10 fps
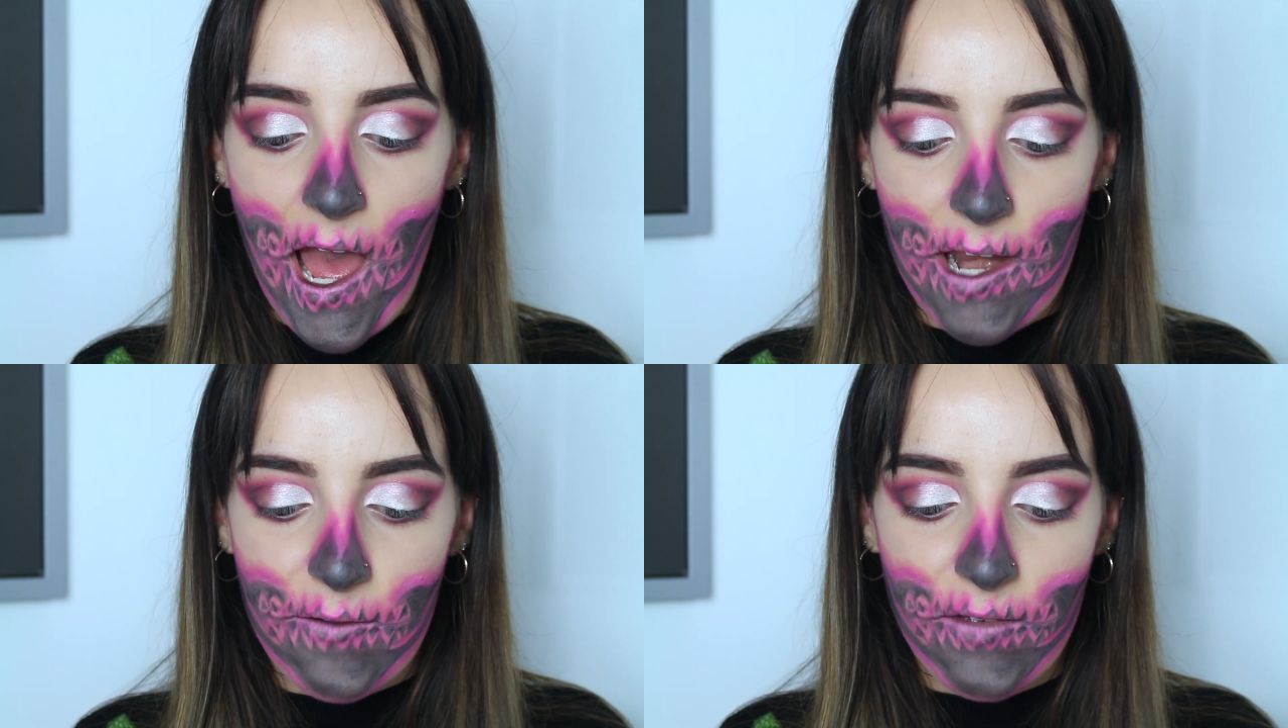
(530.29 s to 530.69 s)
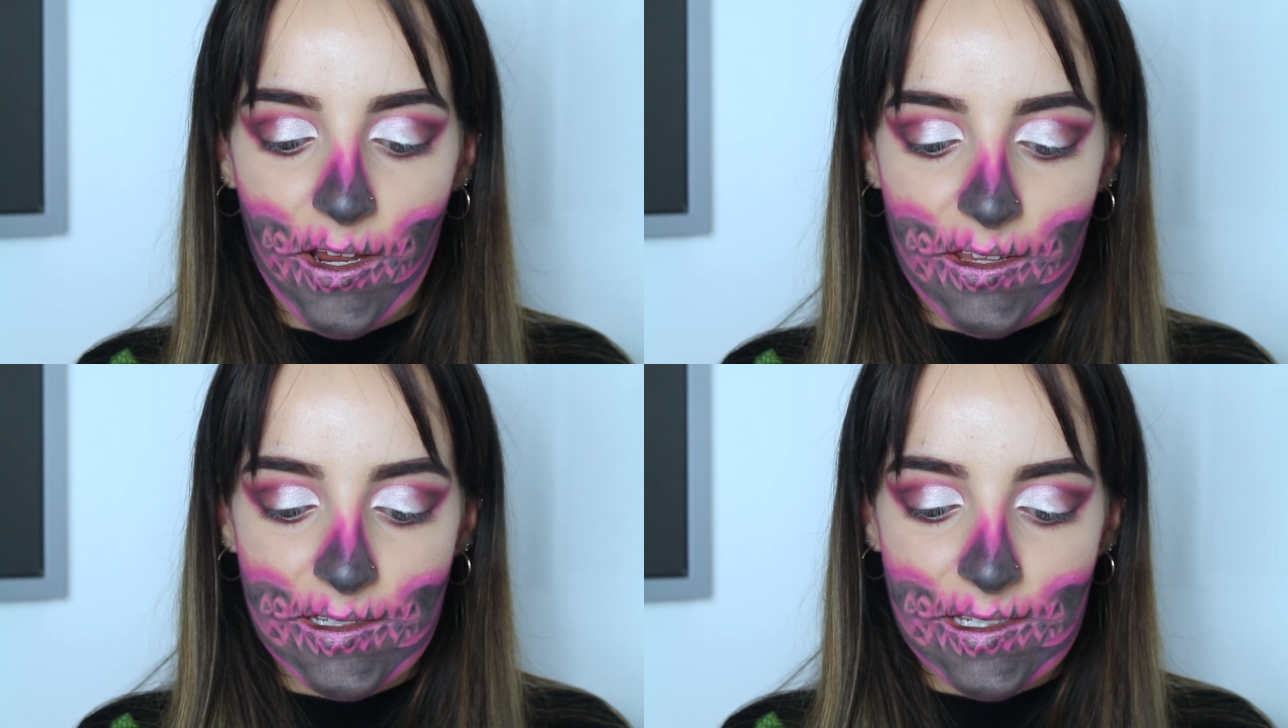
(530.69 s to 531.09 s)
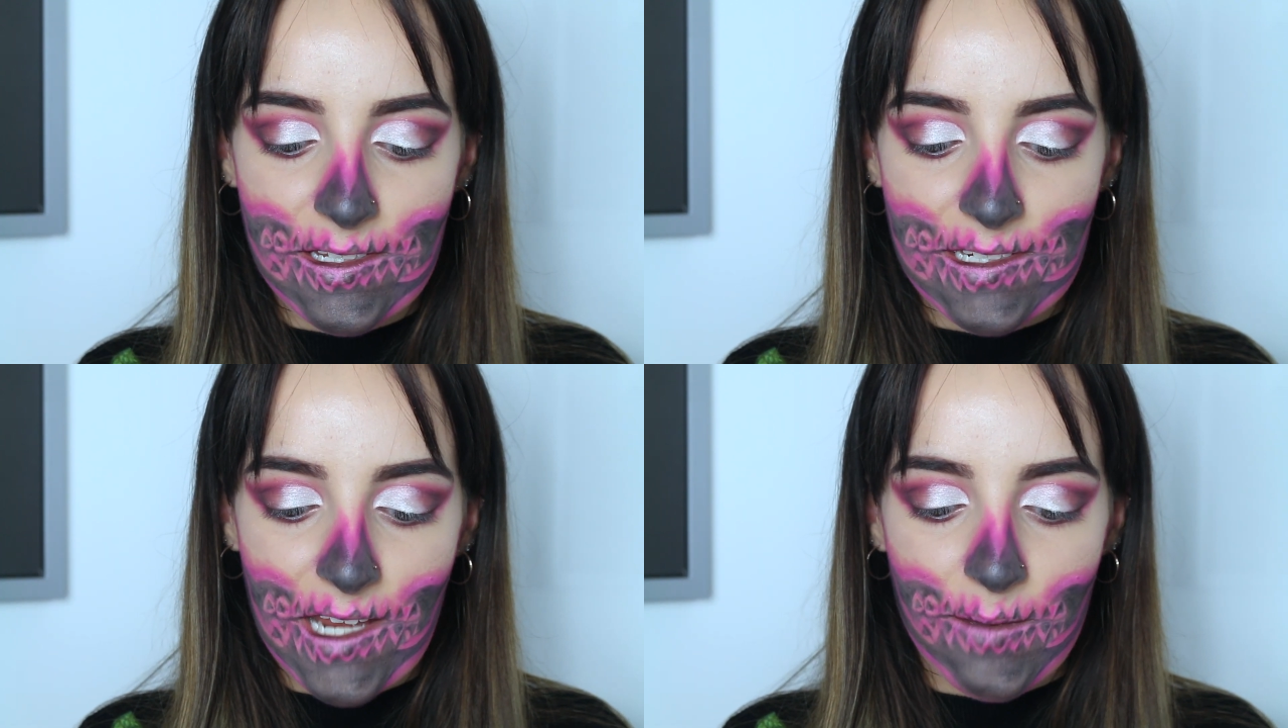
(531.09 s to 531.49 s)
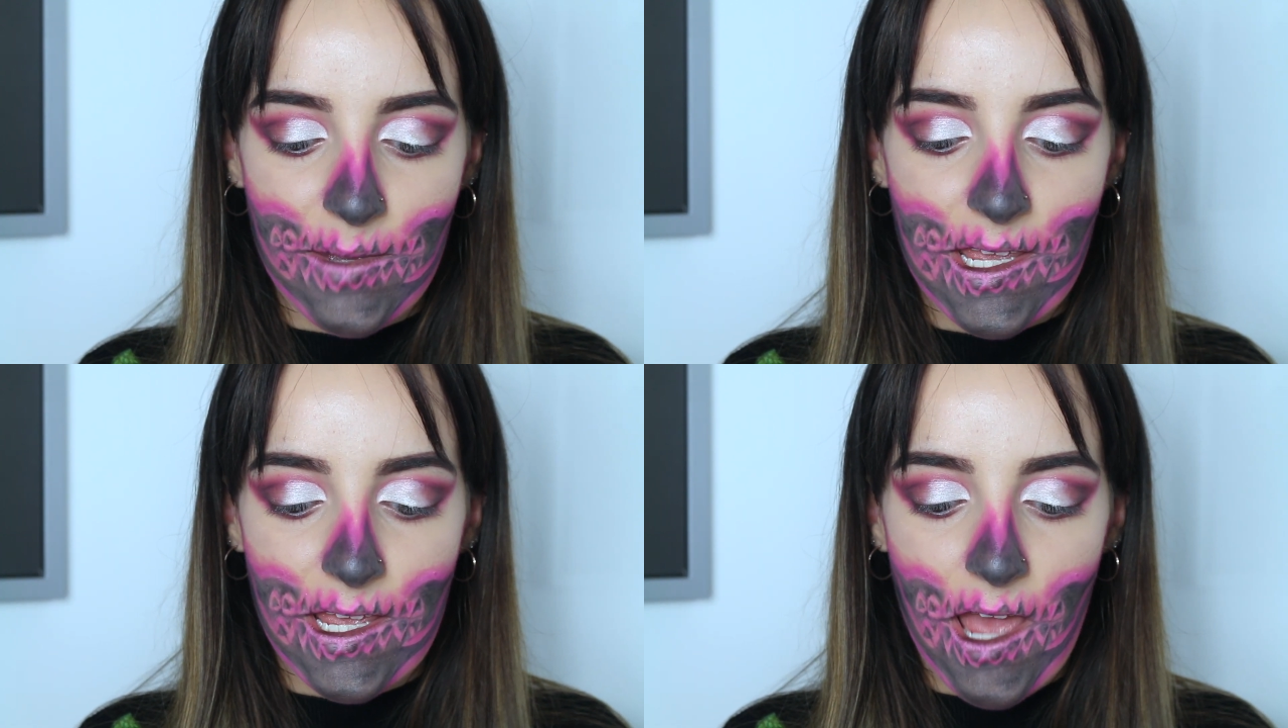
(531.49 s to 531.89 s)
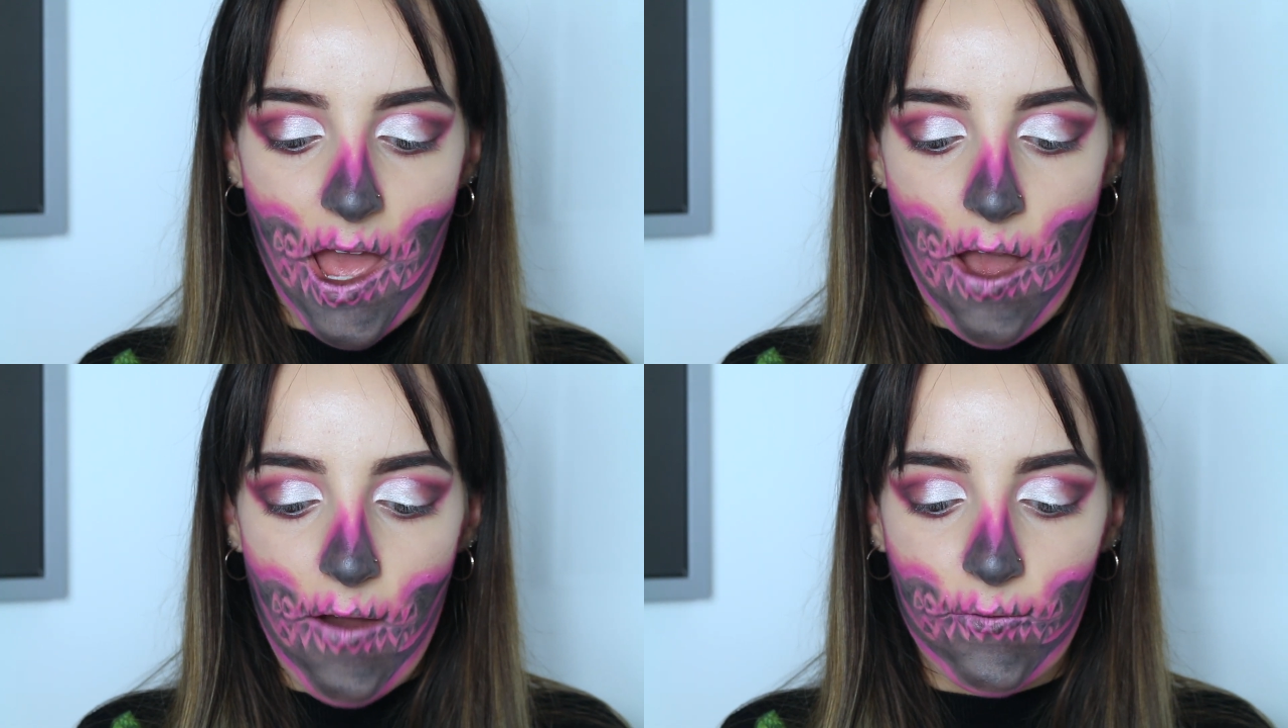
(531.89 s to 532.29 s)
and I feel like this is going to take me
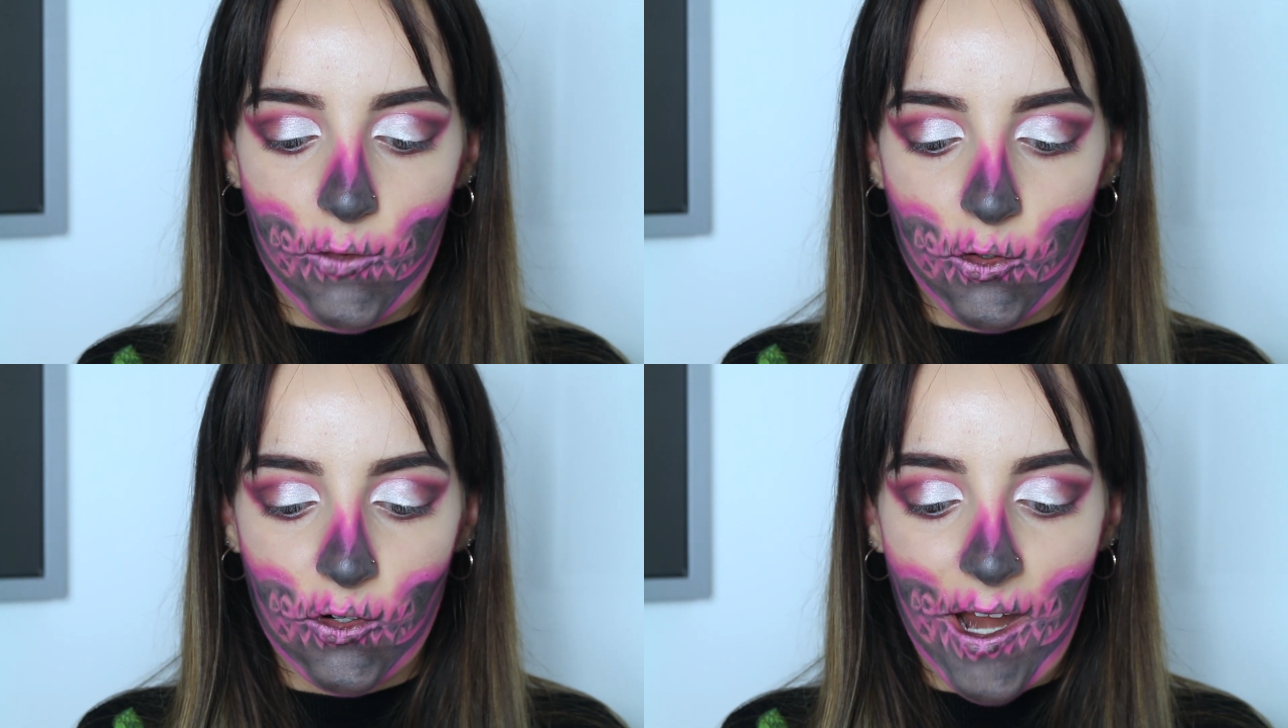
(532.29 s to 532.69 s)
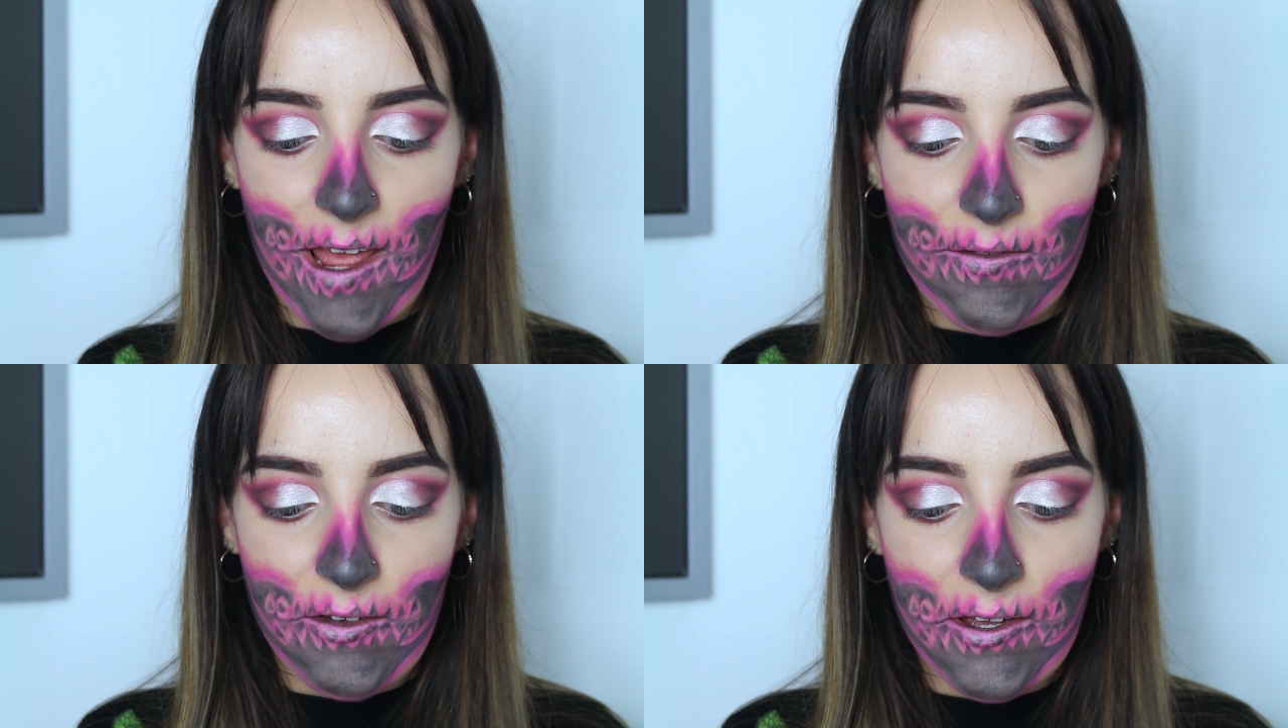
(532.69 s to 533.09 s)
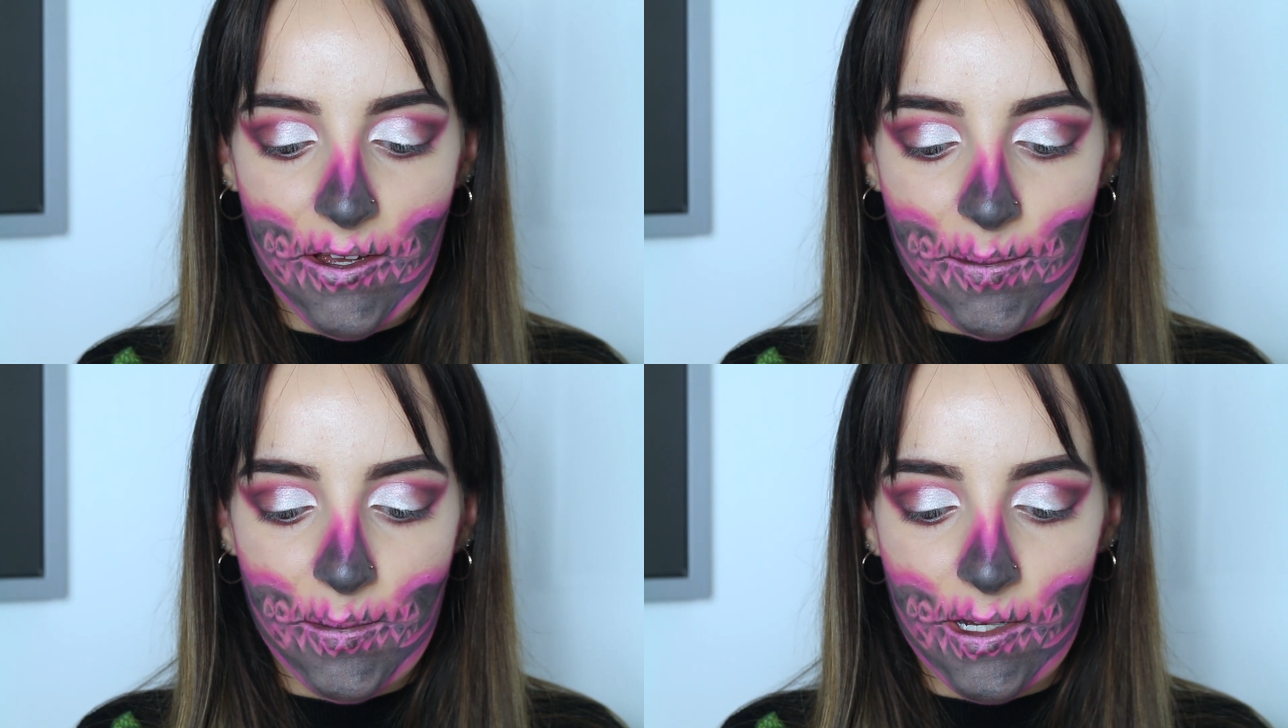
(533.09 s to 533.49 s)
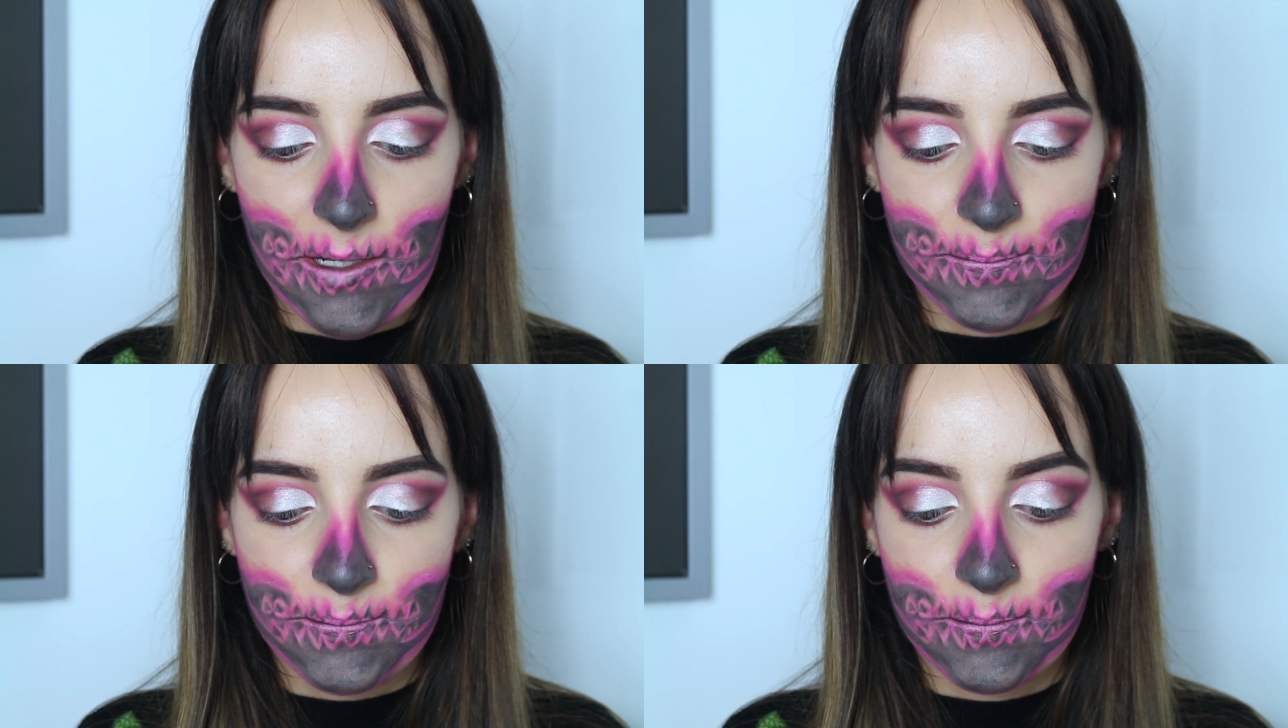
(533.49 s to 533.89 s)
forever, but